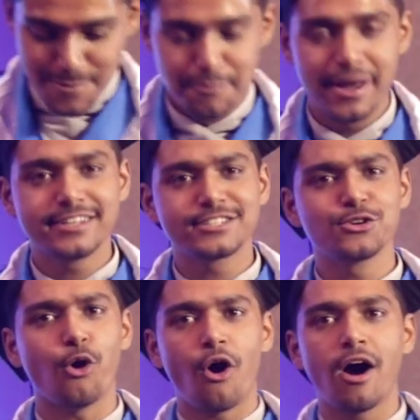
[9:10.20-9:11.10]
Made it
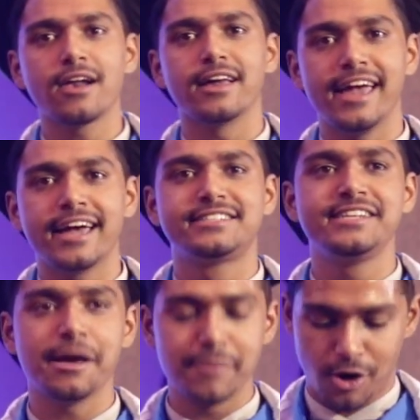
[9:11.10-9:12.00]
to all 8
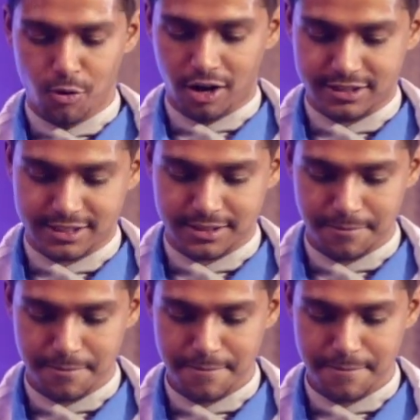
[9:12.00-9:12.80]
DMA awards.